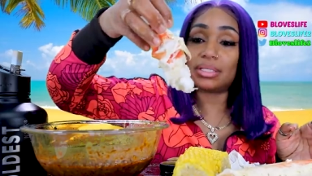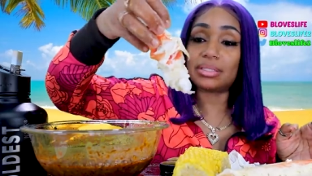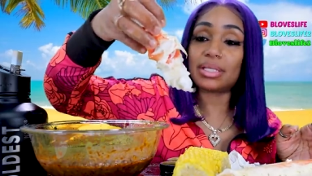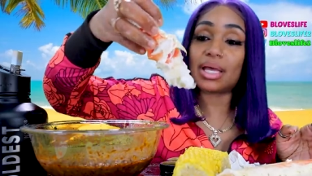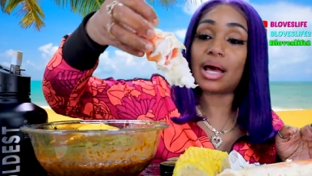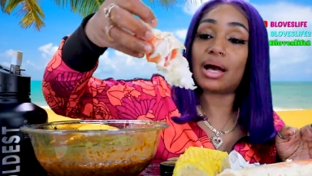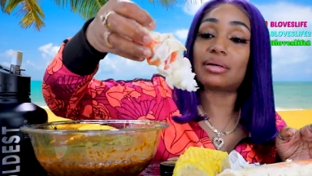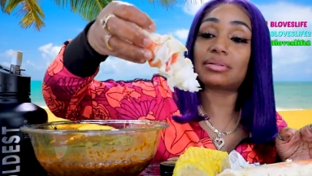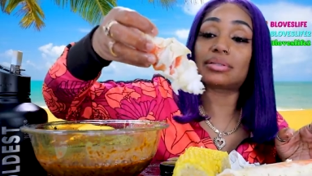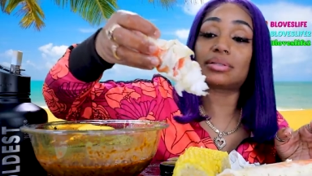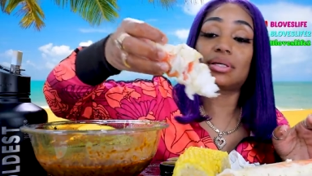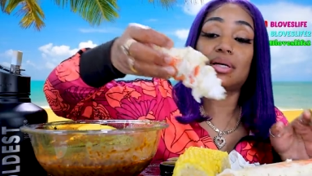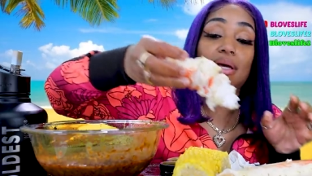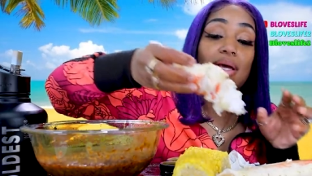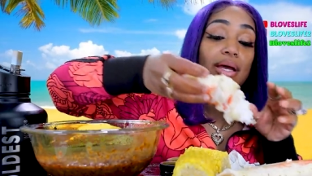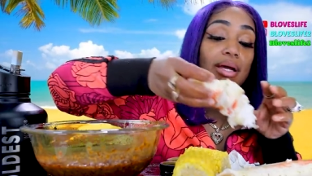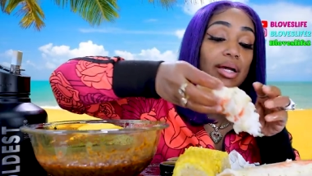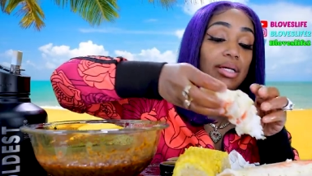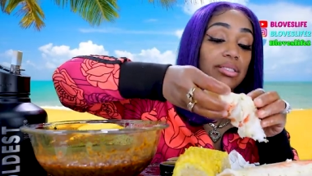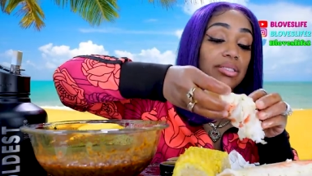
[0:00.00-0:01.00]
this house
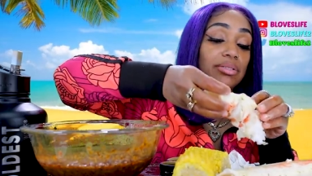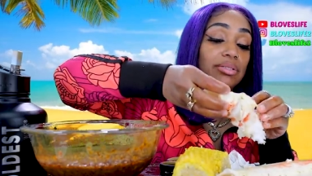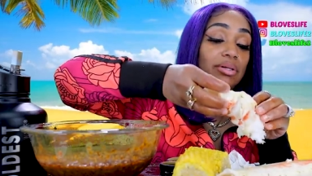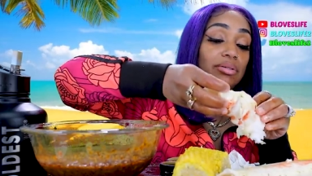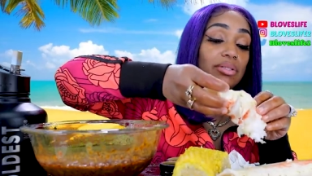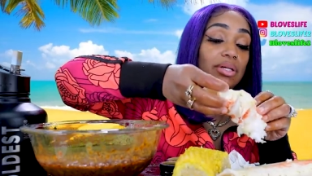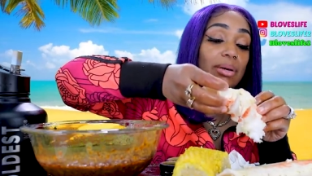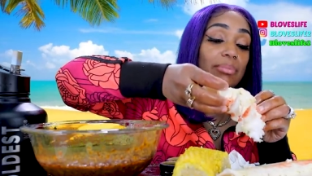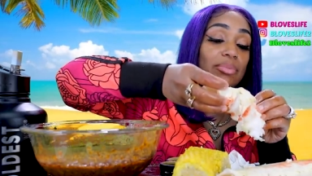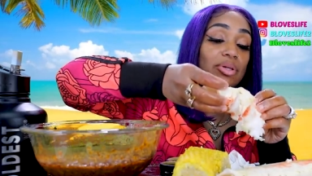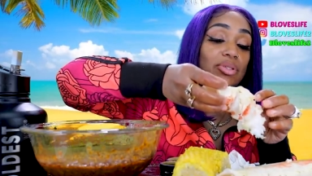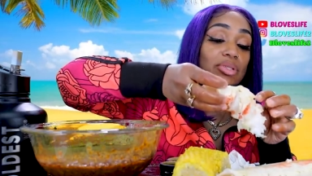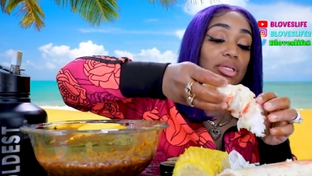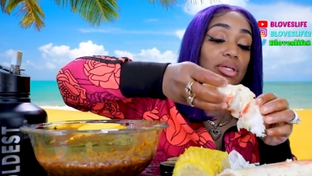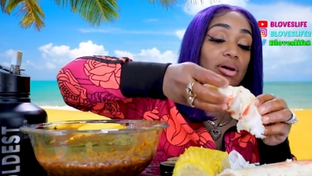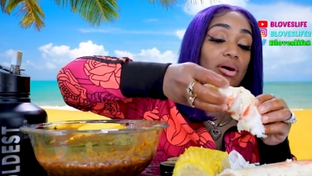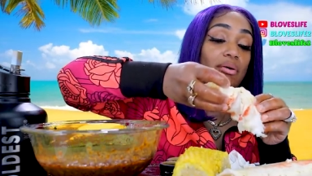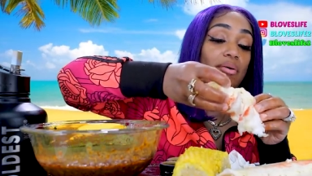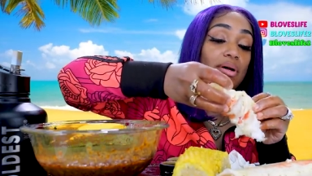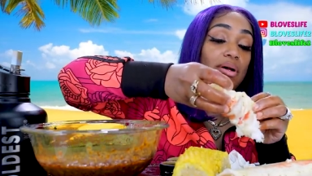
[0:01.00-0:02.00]
because you know i'm usually
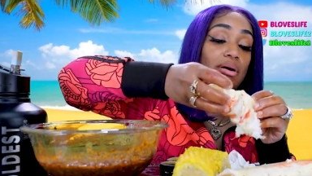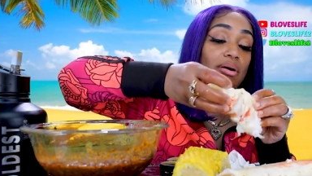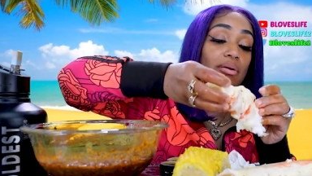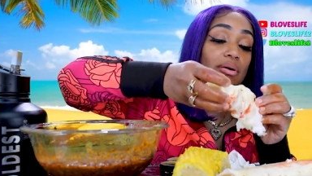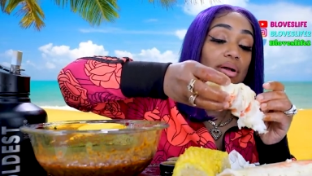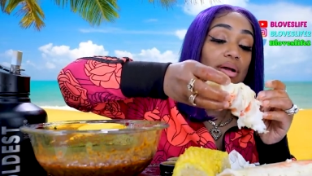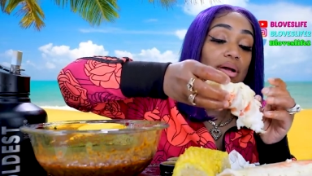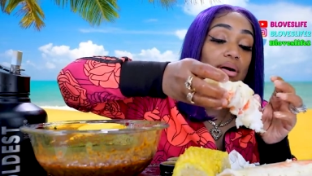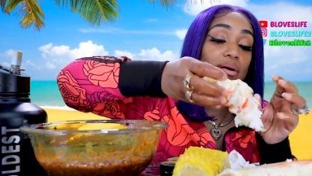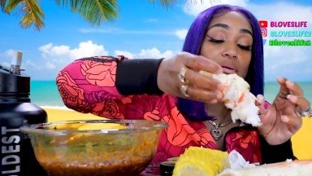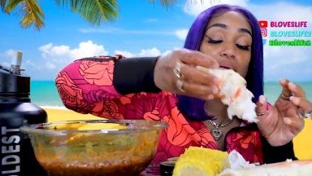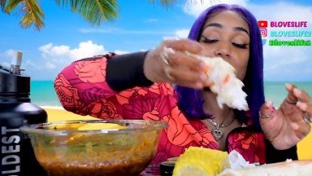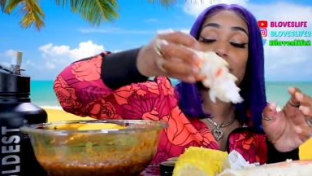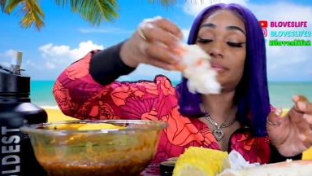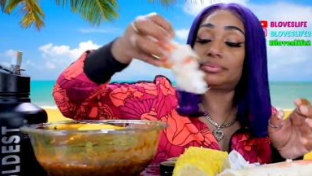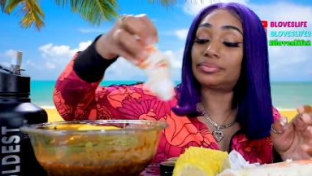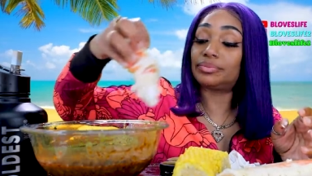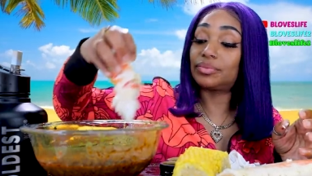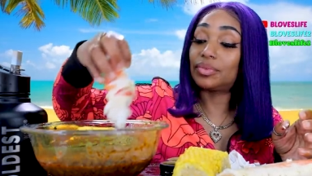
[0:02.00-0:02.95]
going going going